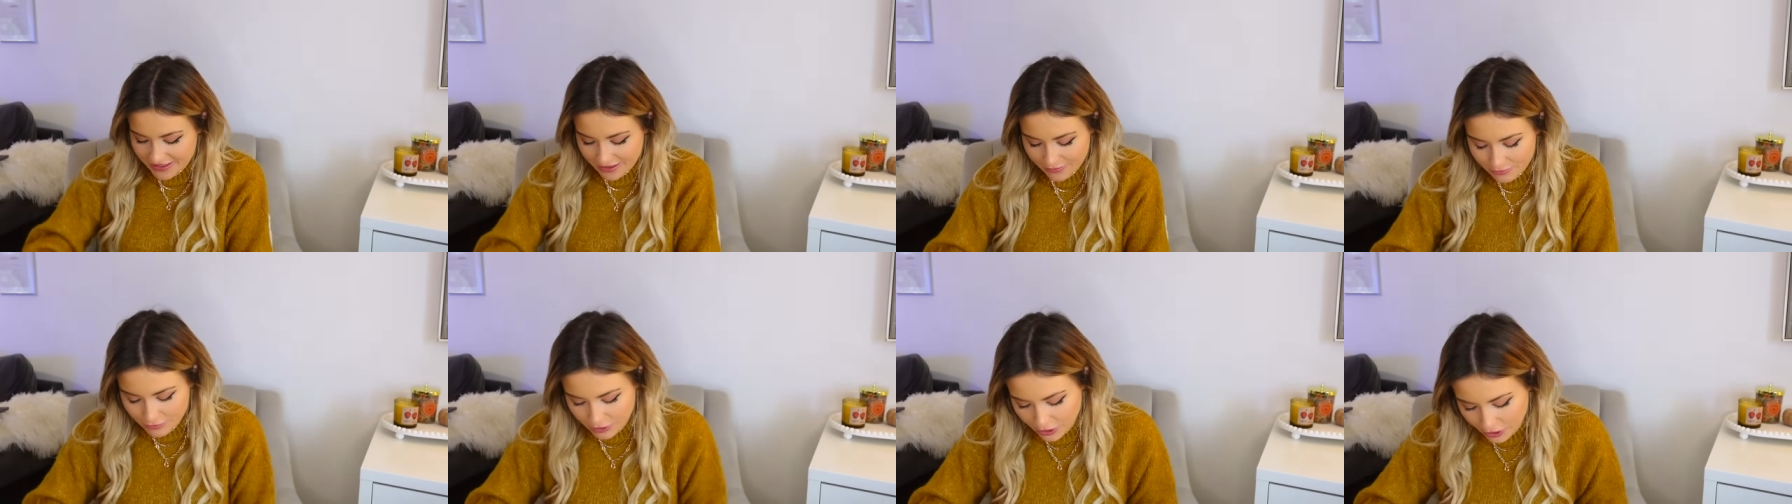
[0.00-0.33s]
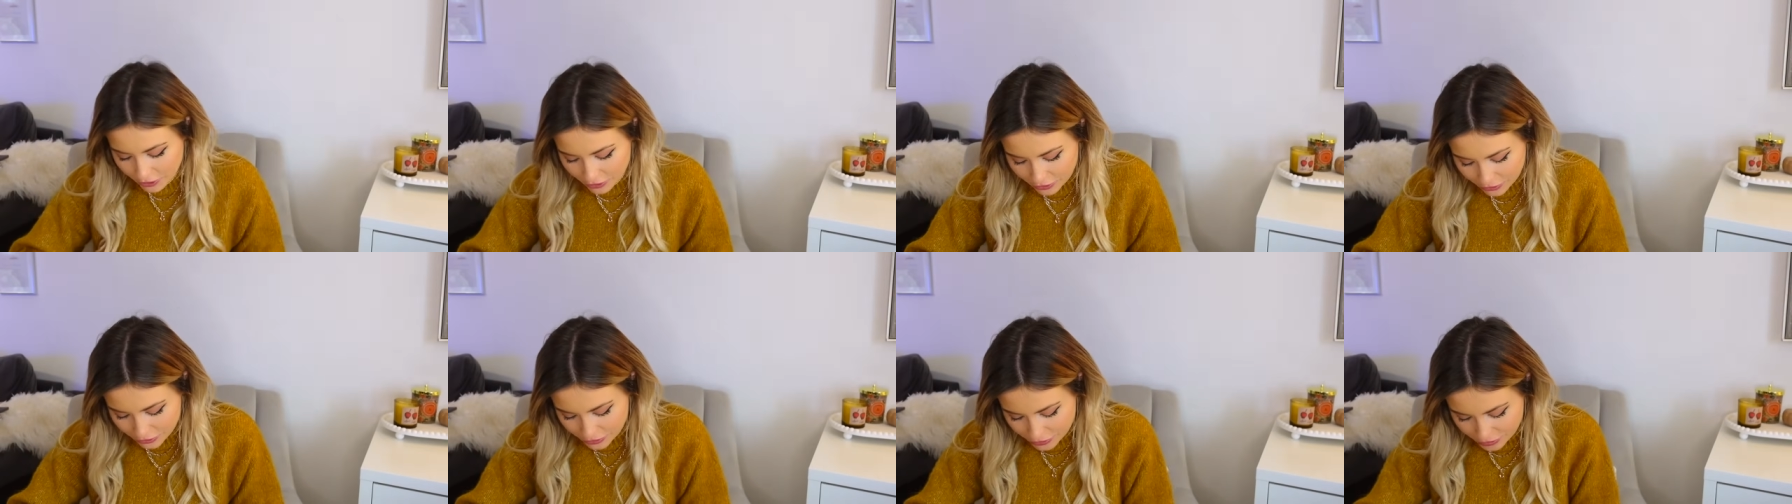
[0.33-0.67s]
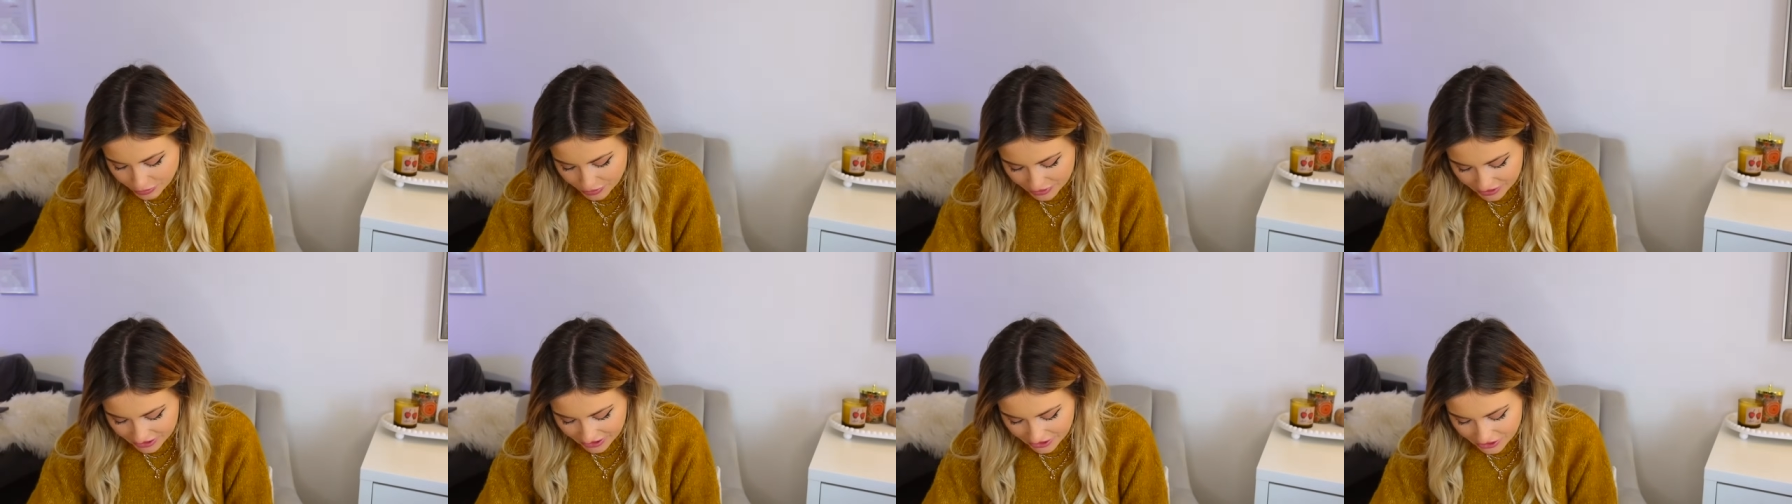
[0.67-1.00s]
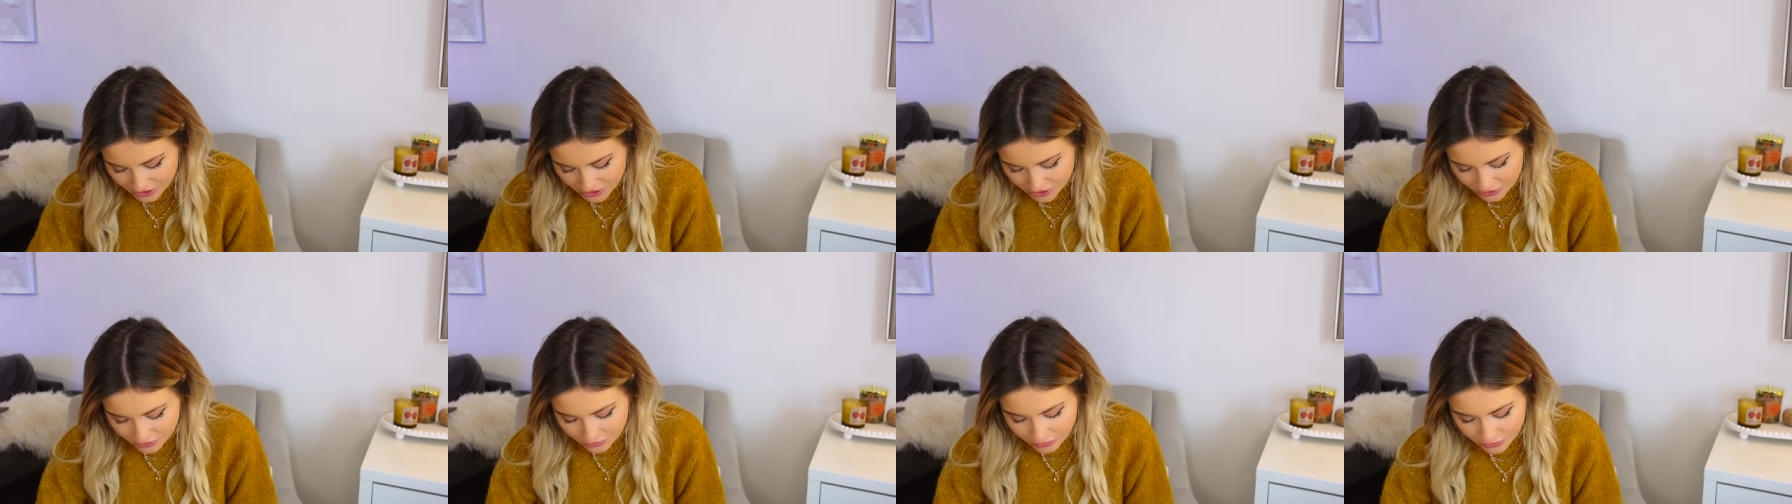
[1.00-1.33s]
I'm not
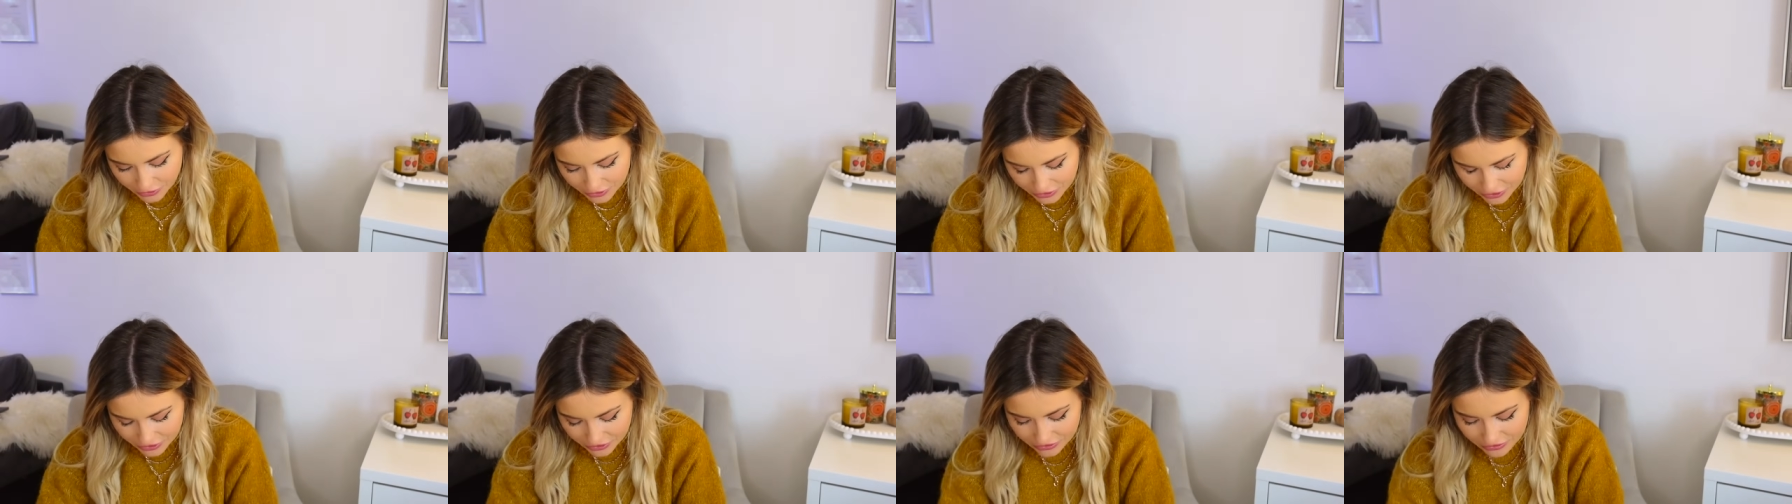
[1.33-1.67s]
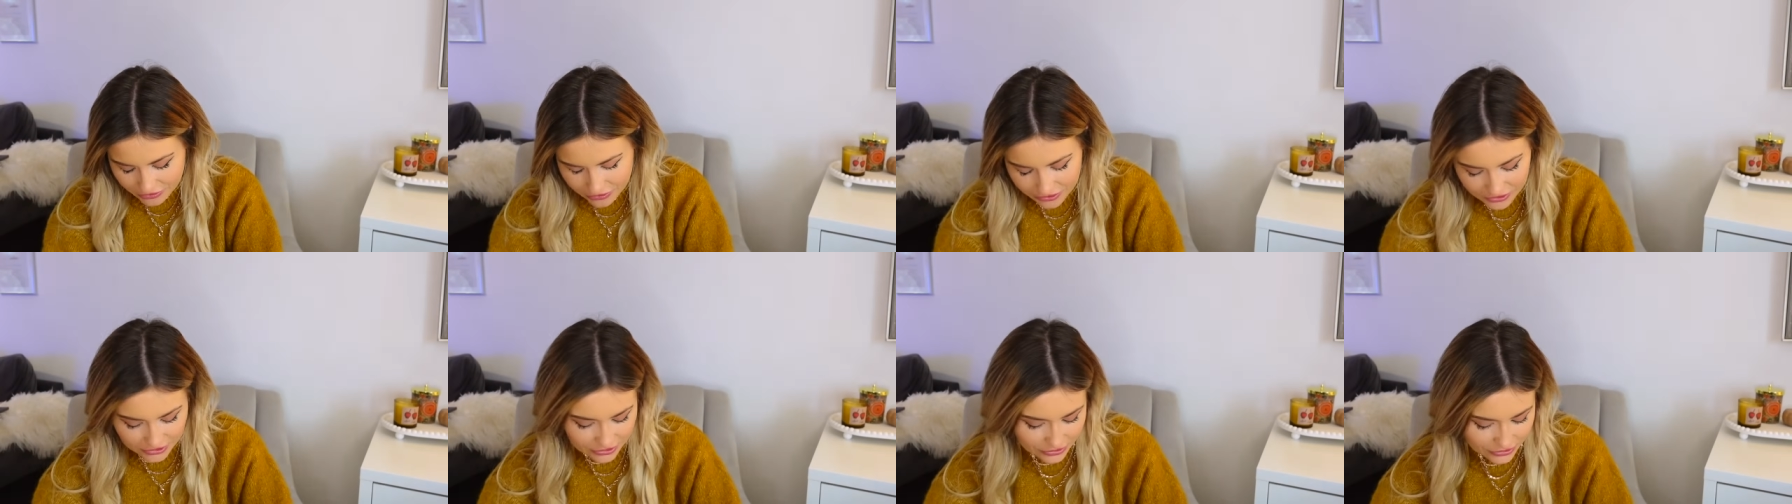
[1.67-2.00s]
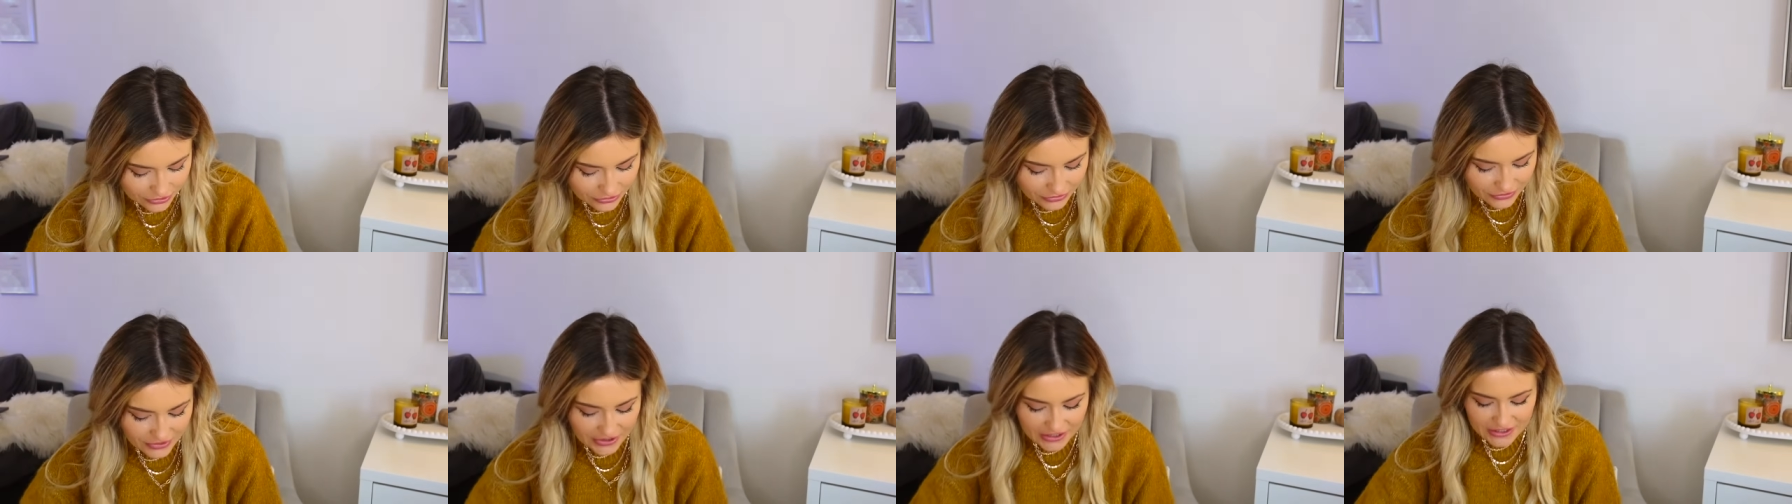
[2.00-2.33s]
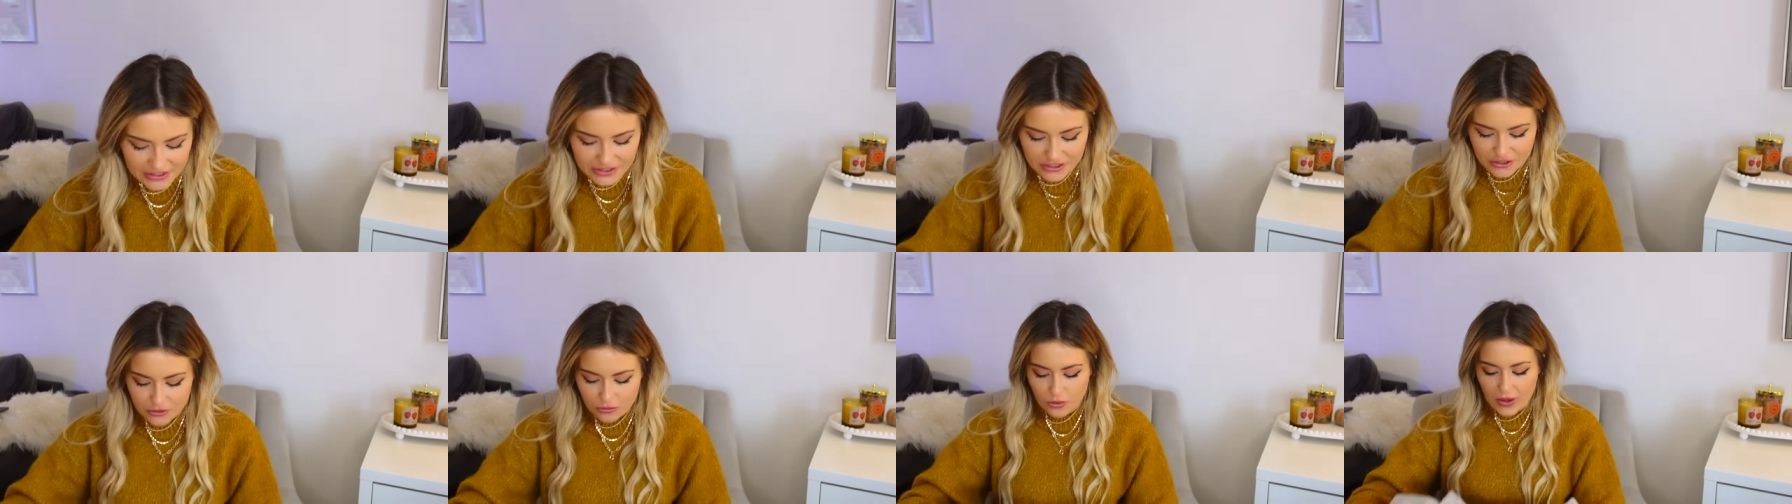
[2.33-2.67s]
100% sure what sort of
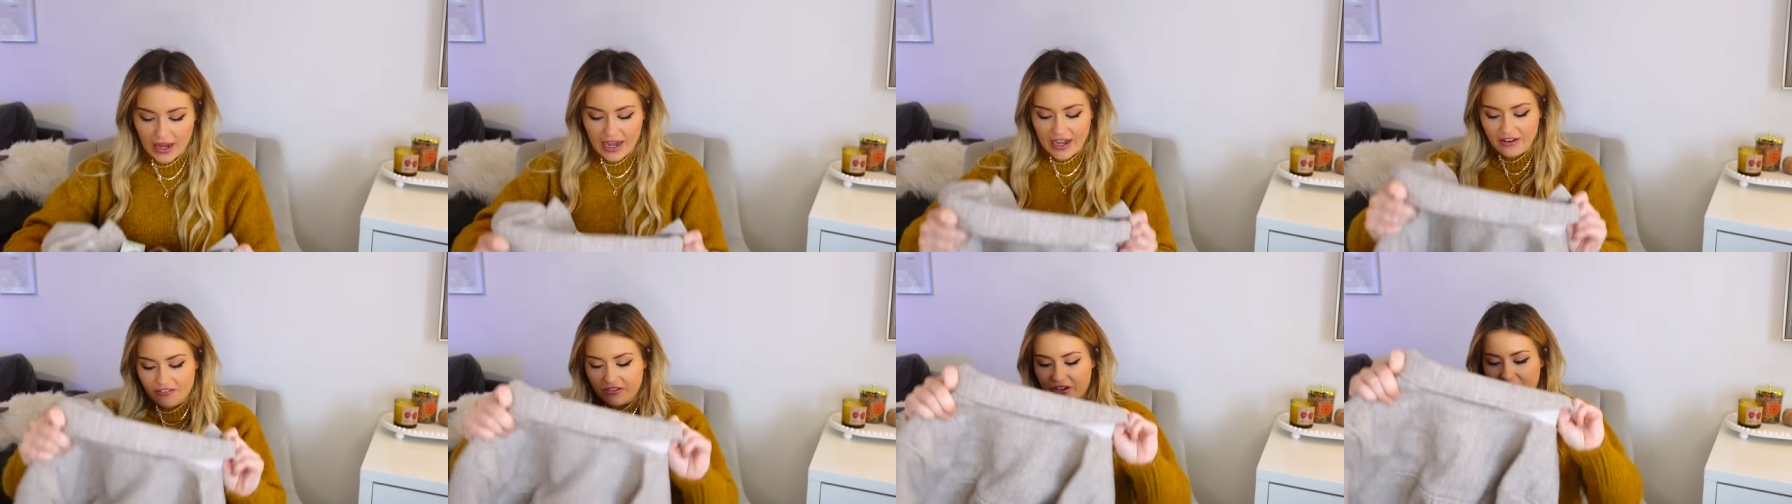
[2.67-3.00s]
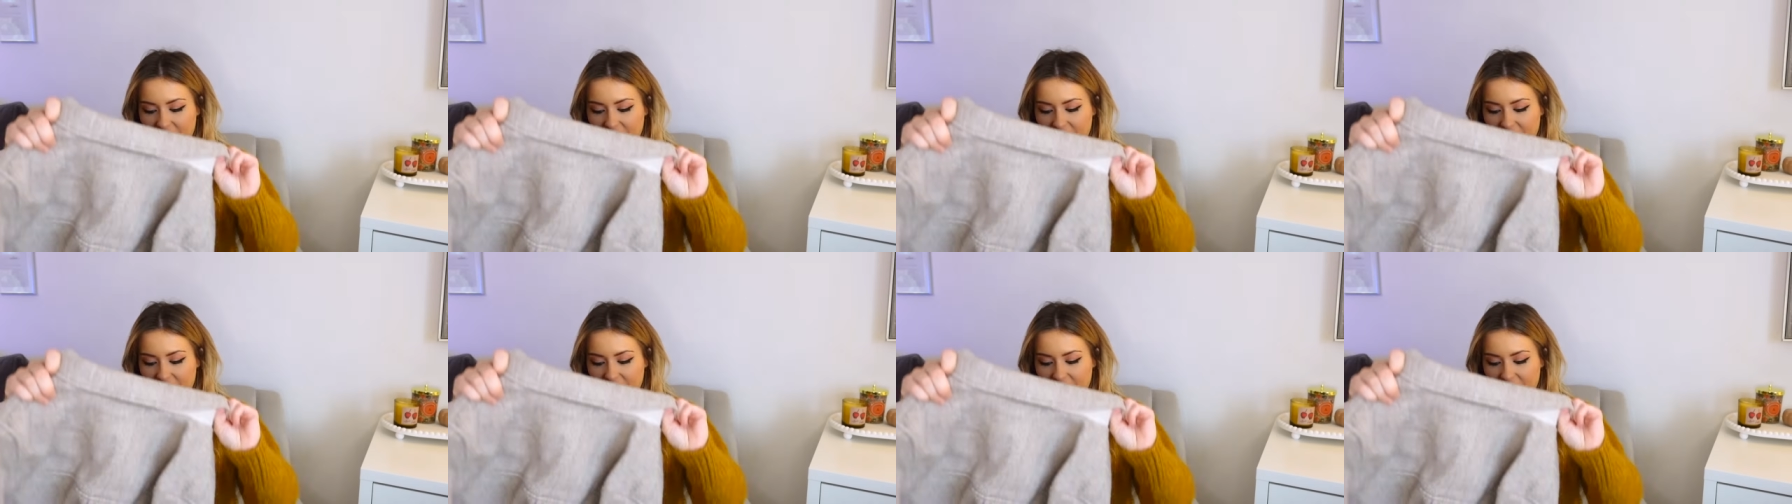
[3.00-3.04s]
things to wear